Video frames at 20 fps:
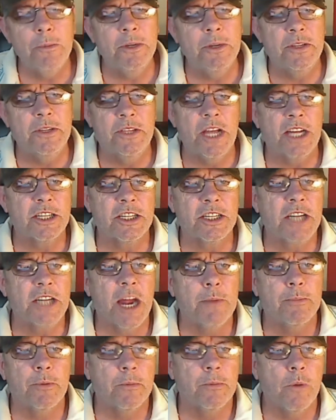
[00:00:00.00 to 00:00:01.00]
me that's
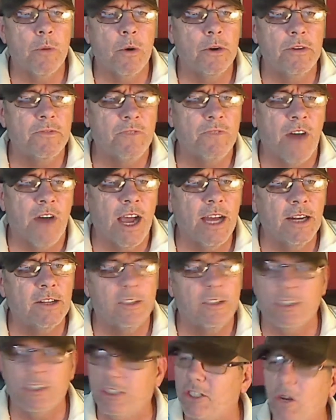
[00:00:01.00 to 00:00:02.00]
not promoting
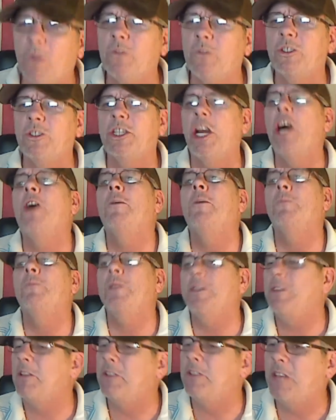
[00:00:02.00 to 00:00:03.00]
violence. Don't tell me
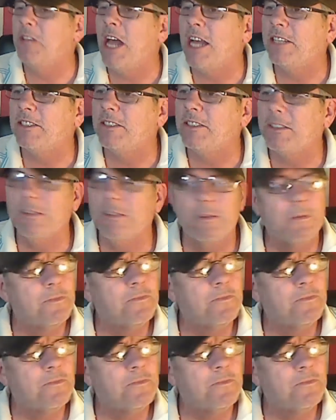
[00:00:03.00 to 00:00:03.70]
that that's